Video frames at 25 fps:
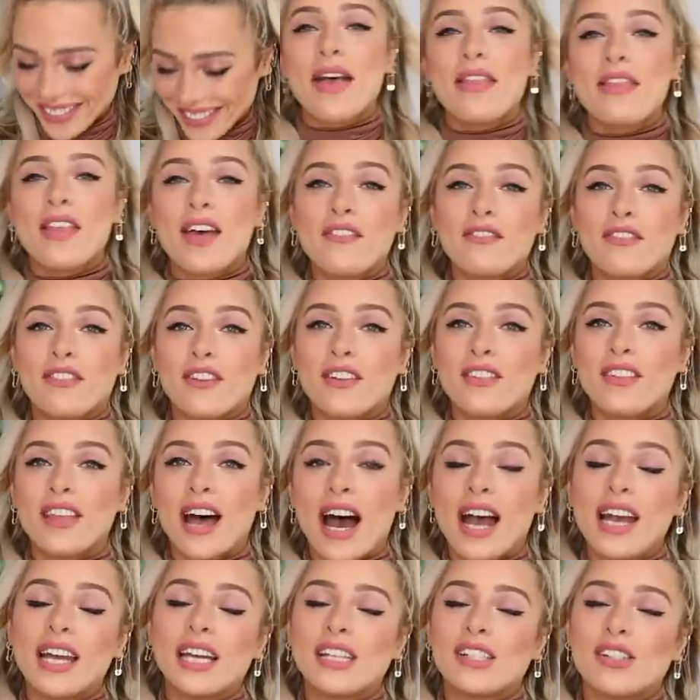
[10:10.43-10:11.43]
And then for
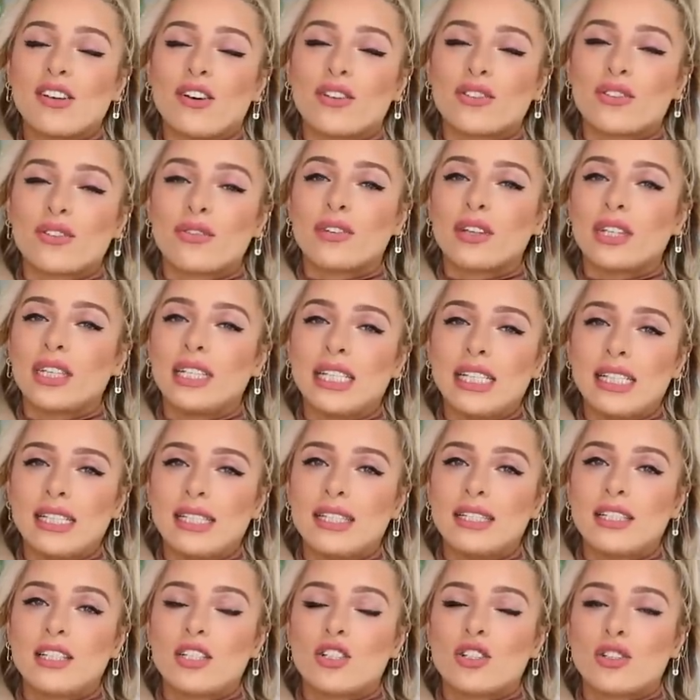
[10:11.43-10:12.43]
that, it's also really
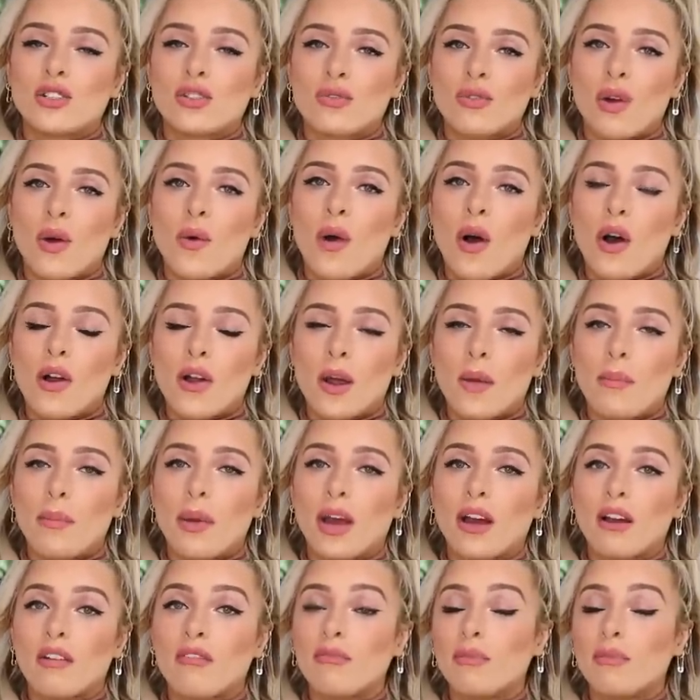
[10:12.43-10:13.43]
easy to just throw on a pair